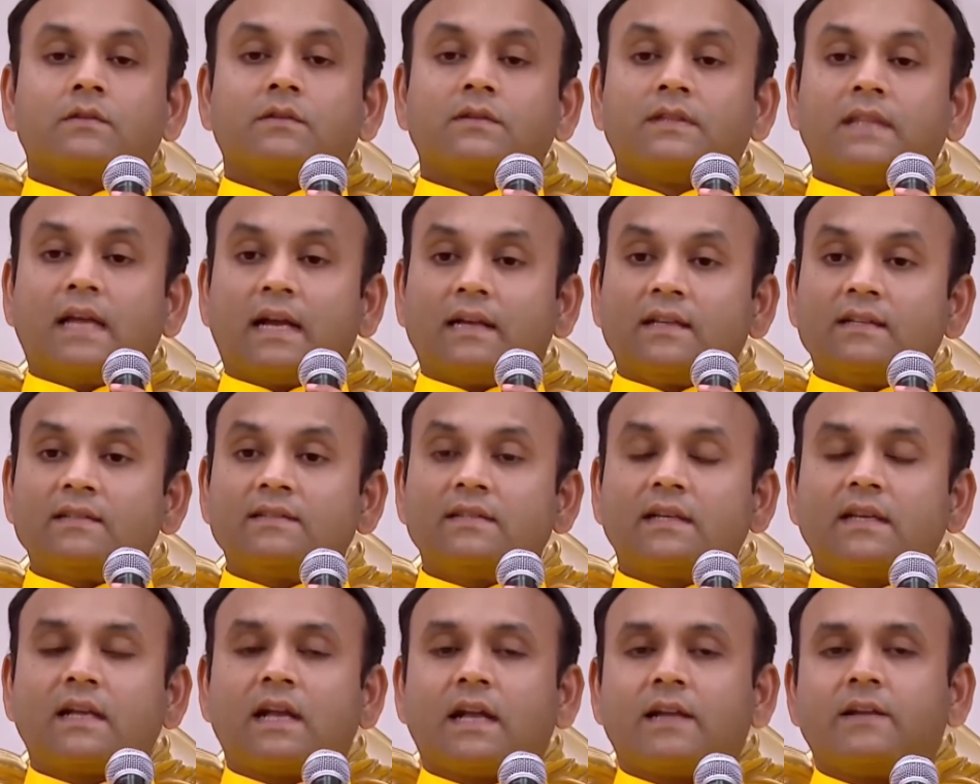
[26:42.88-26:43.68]
So that
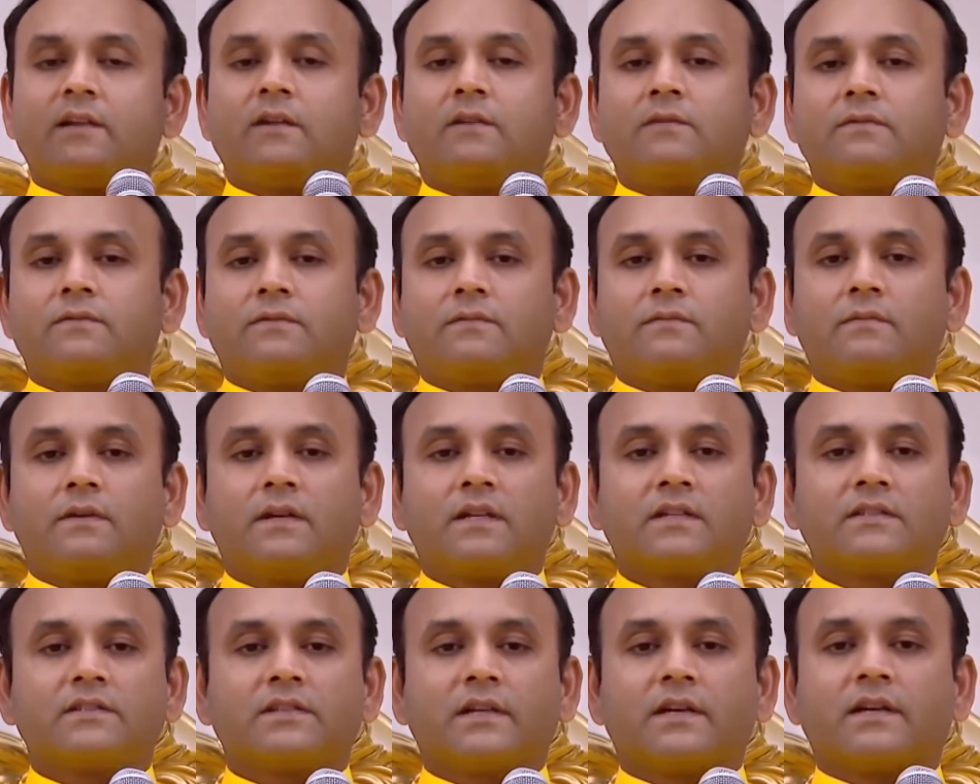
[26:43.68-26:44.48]
is the kind of
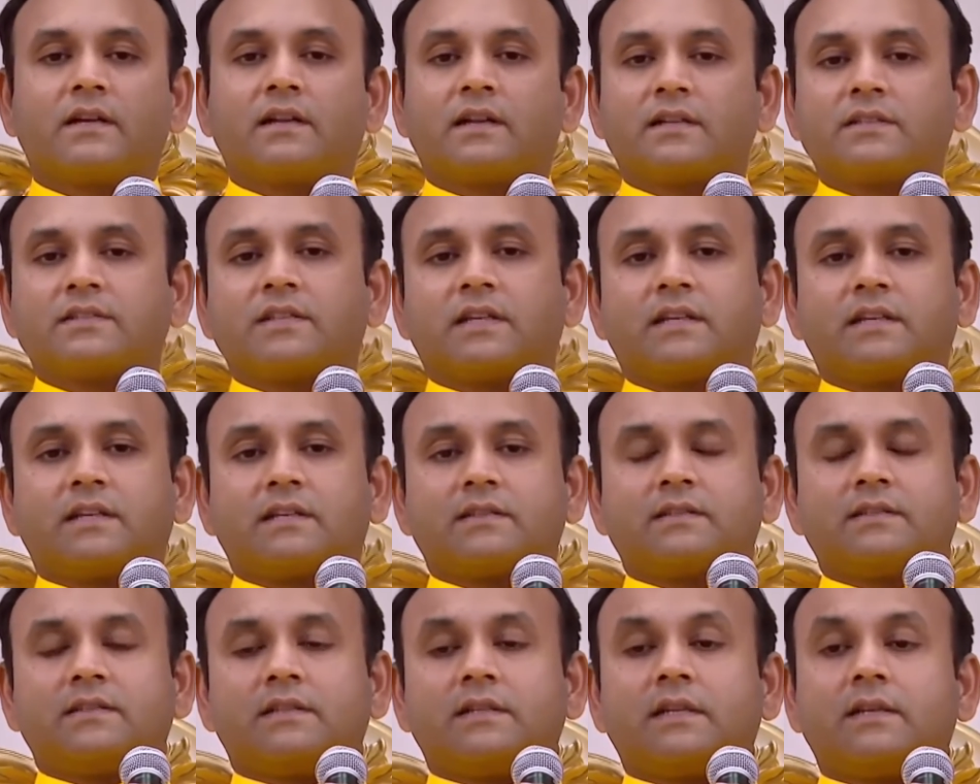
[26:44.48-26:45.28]
work
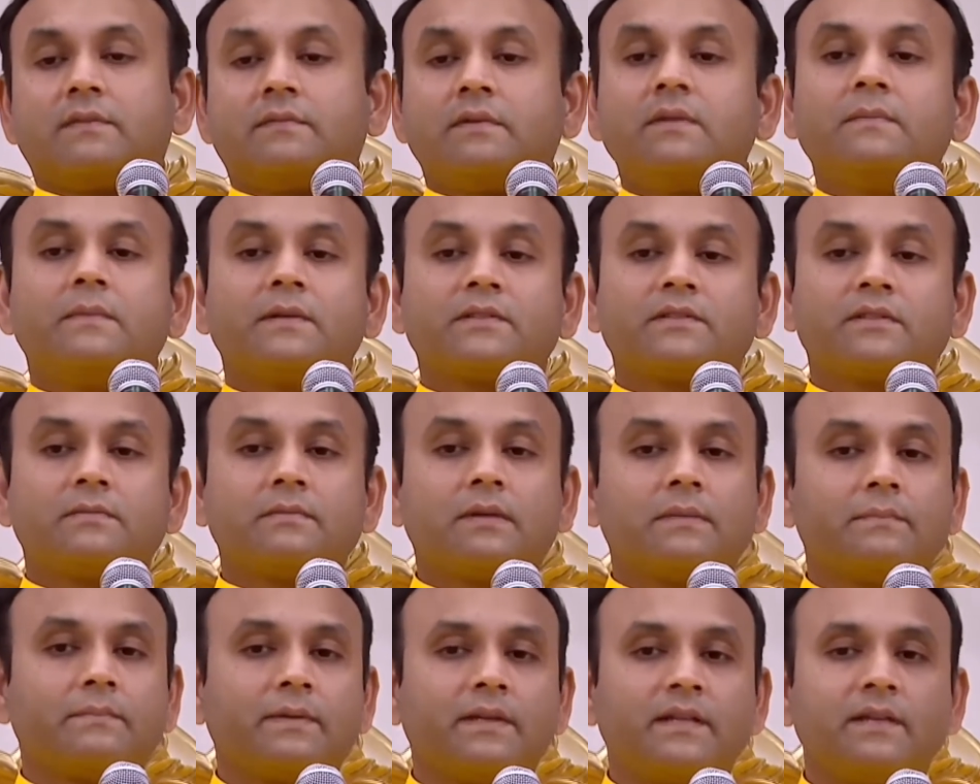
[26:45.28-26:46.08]
Shankaracharya has done. And we must
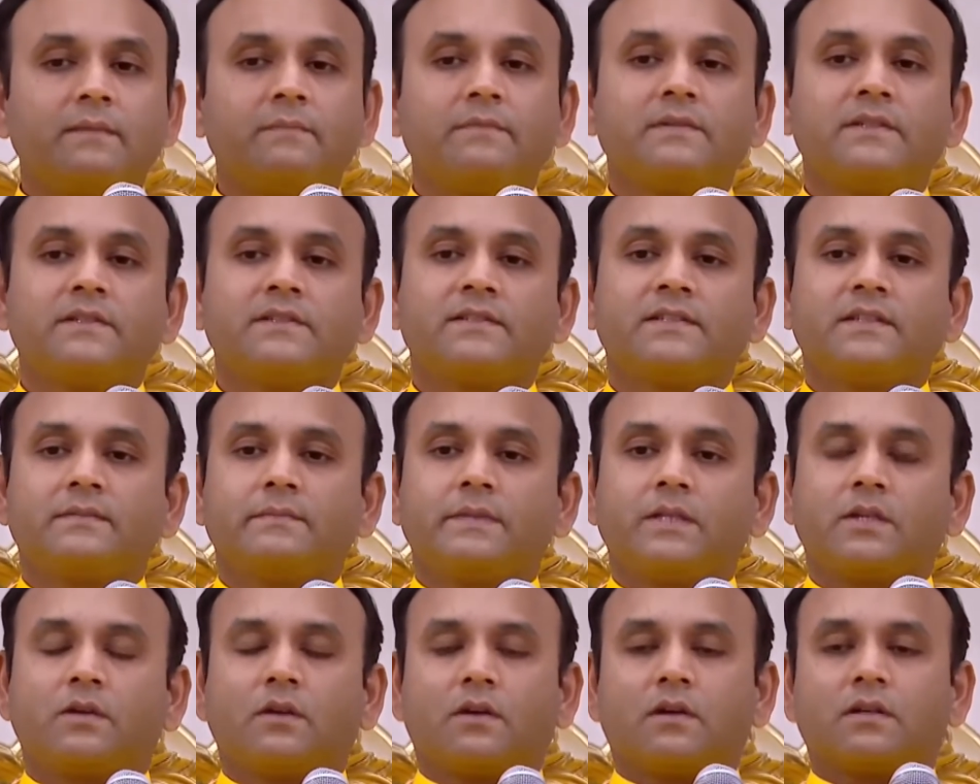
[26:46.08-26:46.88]
remember him this
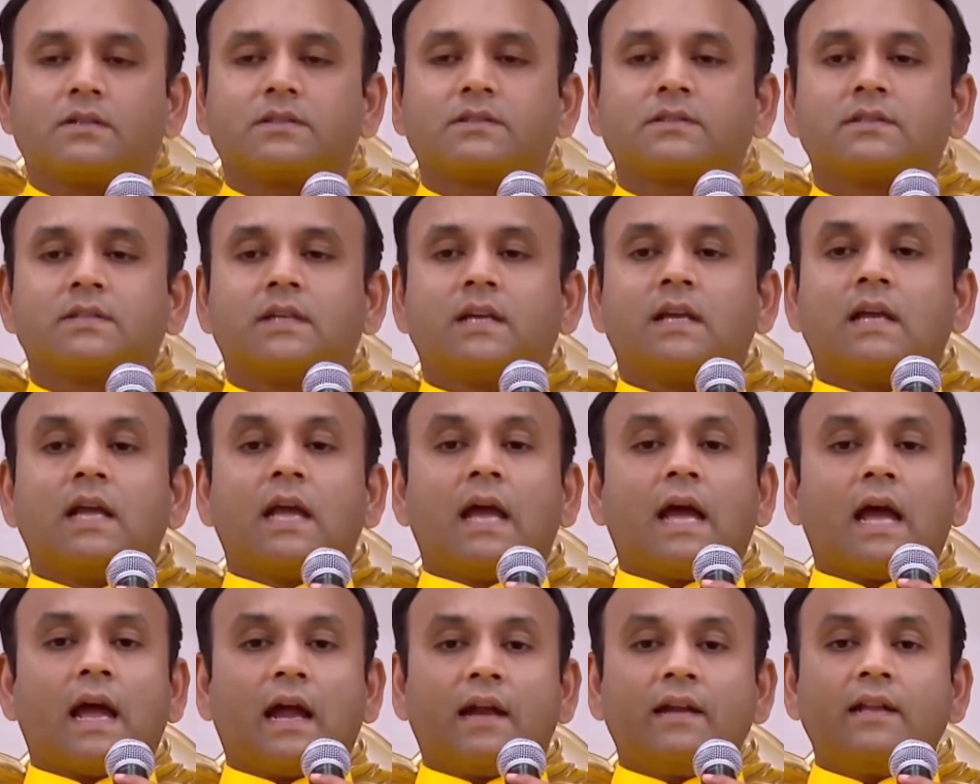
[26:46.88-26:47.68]
day, because
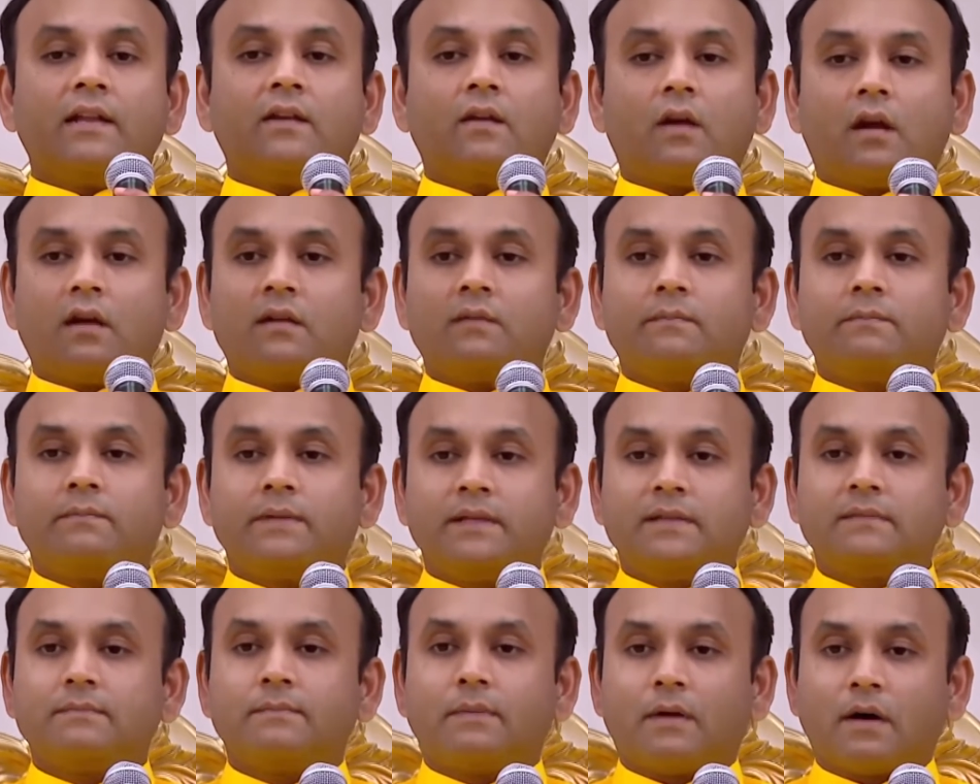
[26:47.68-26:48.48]
had he
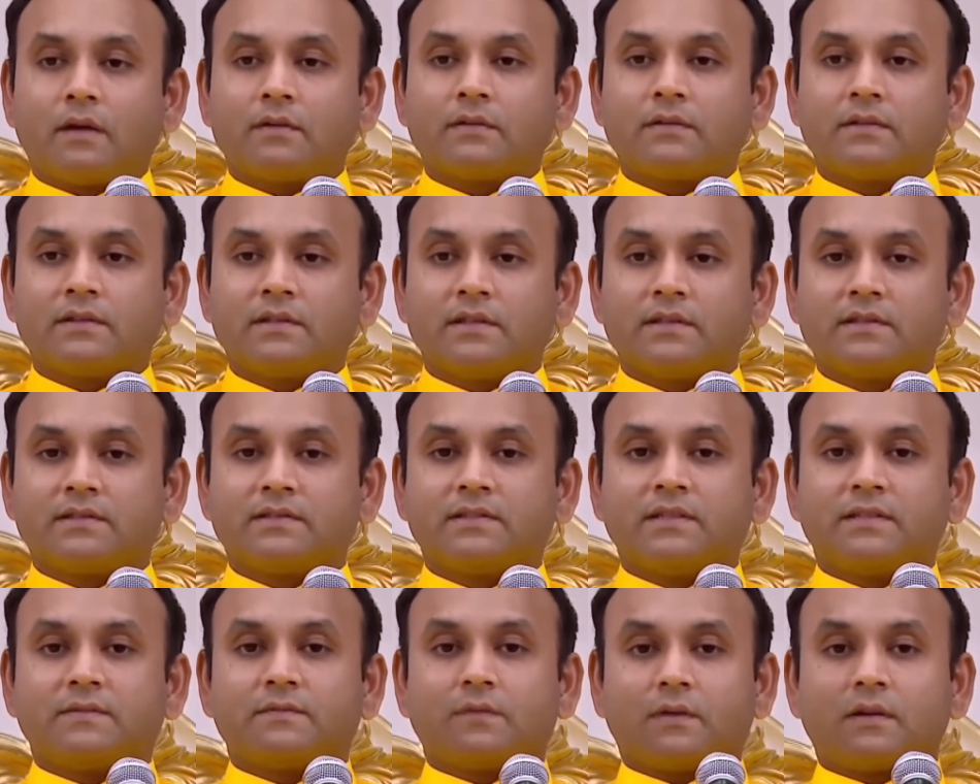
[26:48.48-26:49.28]
not been born on
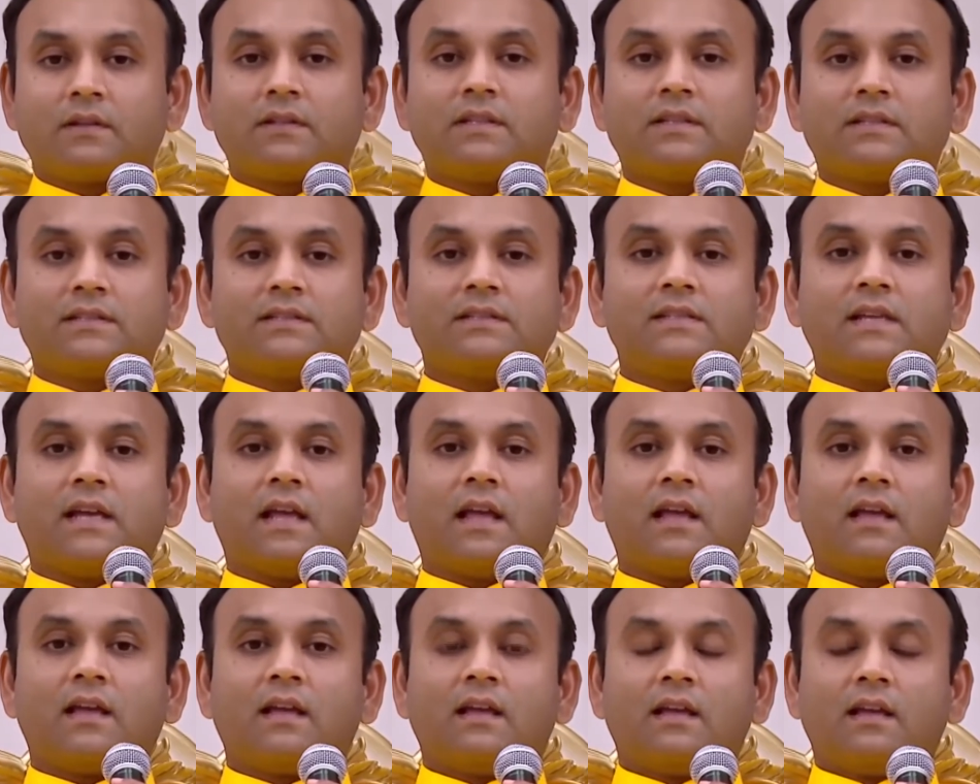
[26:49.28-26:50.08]
this day, for this
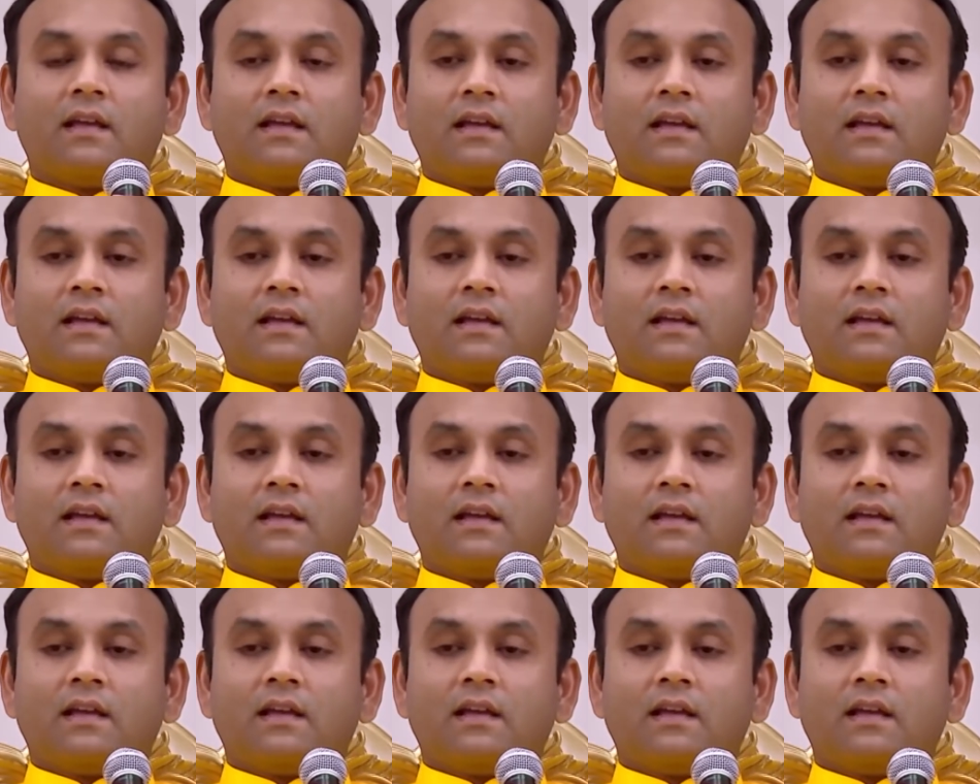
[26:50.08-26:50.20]
day,